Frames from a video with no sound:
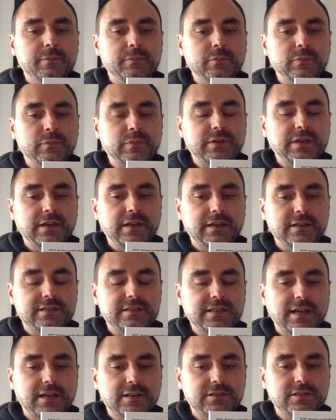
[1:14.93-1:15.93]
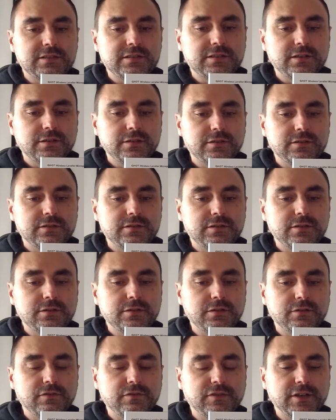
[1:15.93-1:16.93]
get it attached to
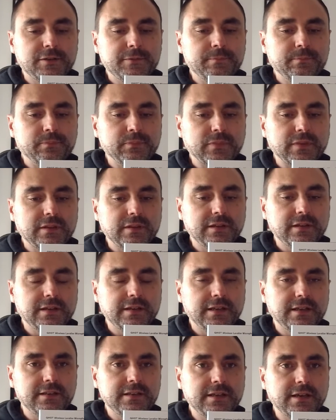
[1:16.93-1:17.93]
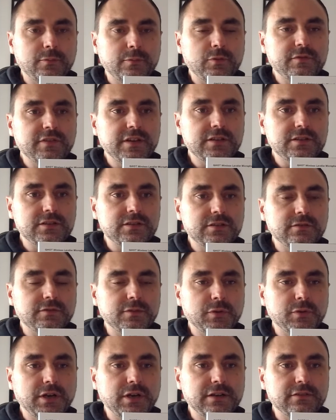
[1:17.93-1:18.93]
your phone. And then with each of the
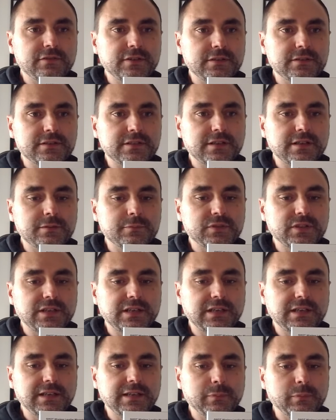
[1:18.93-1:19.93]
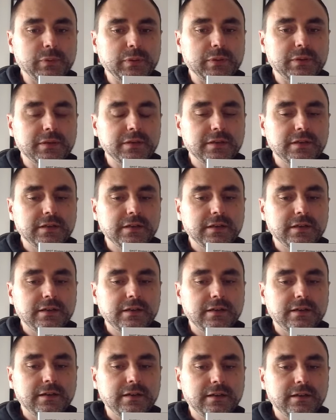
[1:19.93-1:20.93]
microphones comes a clip.
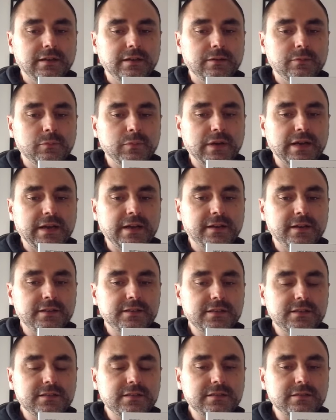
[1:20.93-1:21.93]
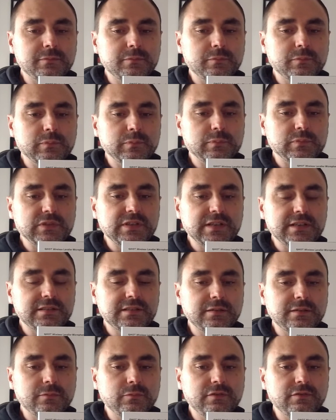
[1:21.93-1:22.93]
And I did some
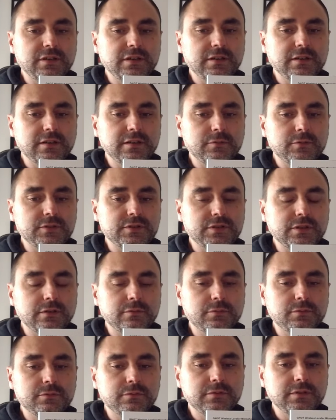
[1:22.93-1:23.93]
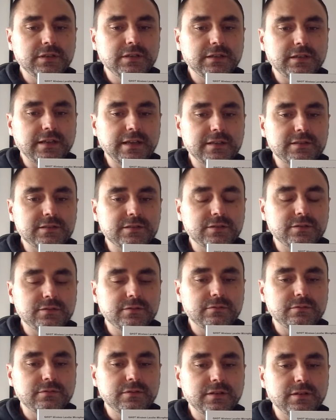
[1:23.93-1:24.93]
testing with it, which I will get
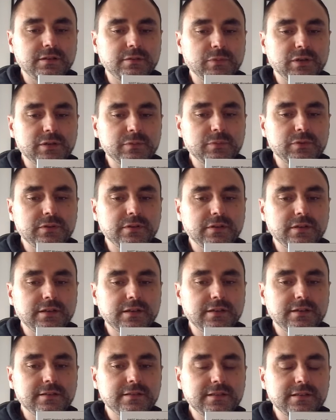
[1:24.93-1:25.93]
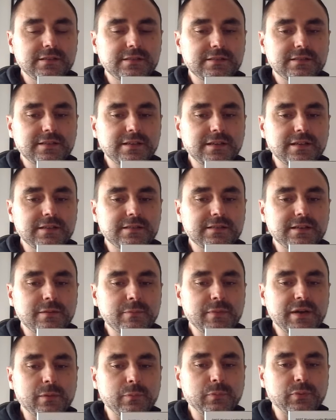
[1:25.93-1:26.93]
to in a moment, and it's come
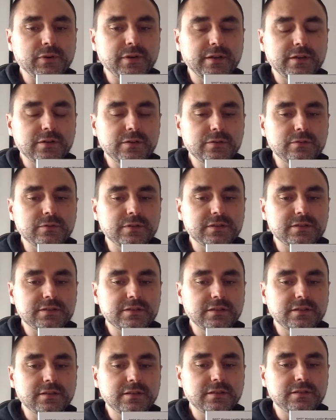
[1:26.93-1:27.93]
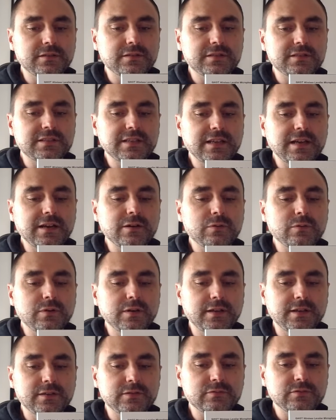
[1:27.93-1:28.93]
out pretty cool. It's the sound
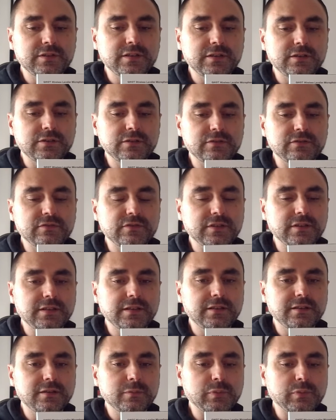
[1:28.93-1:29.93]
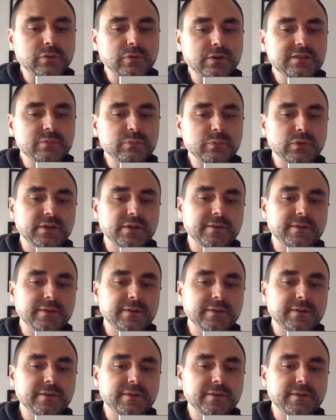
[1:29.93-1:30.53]
quality is really good for the price point.